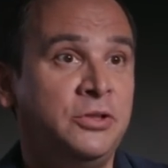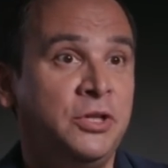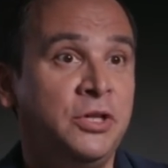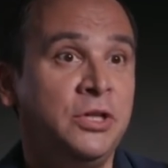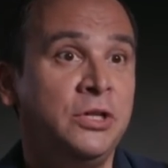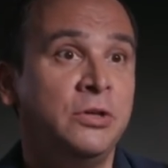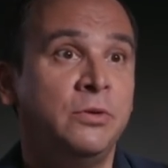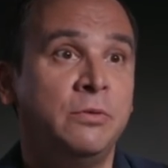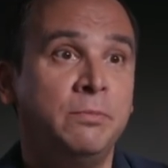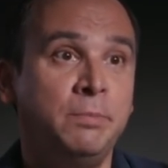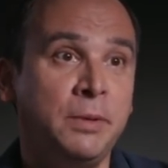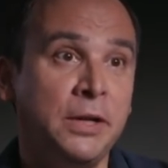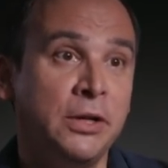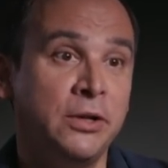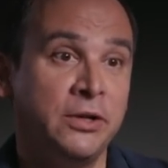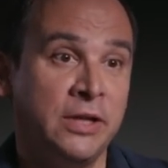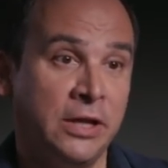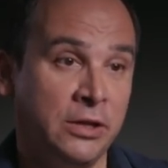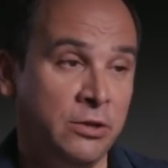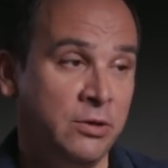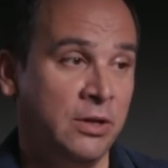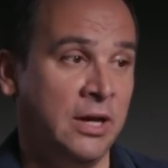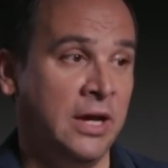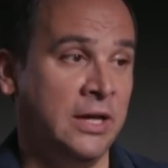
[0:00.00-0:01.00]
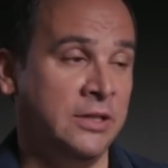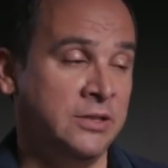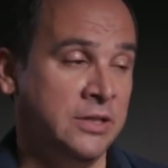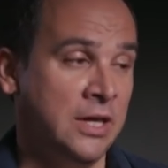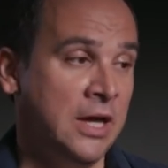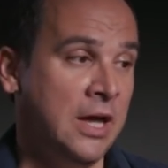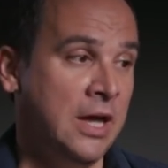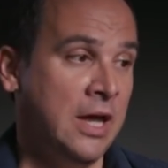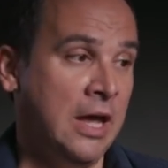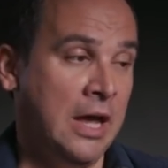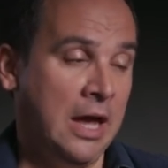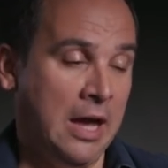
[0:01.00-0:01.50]
to you and Peter that you guys
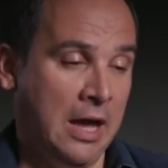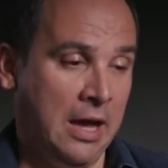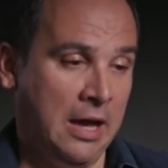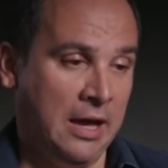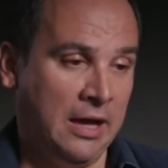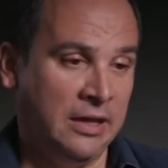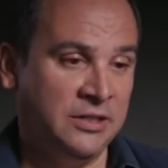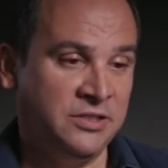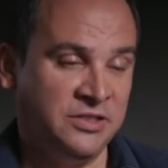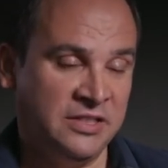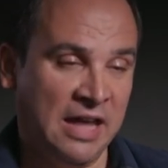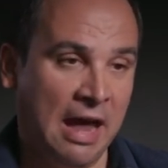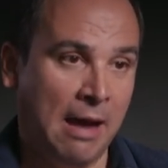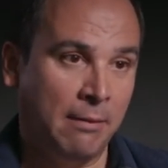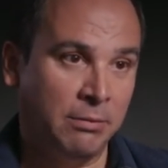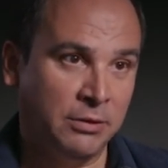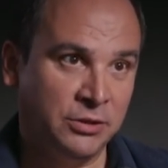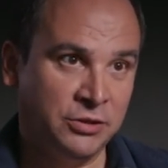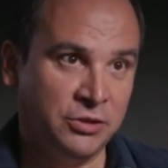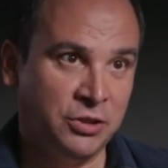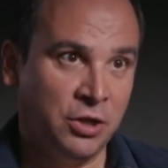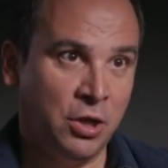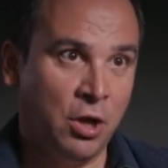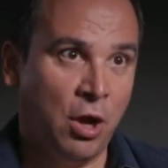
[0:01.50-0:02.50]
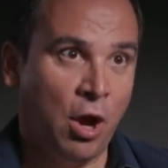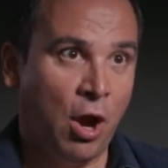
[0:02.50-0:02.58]
established